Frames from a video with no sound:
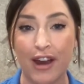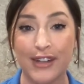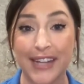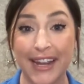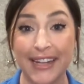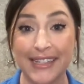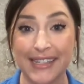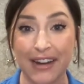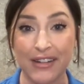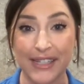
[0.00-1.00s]
are taking
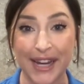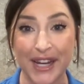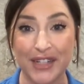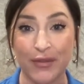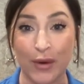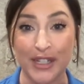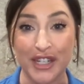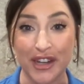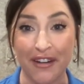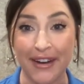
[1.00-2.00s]
center stage for
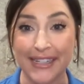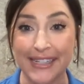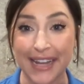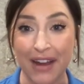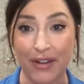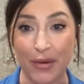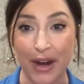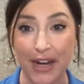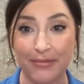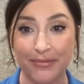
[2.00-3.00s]
degenerates
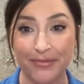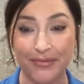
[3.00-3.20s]
everywhere.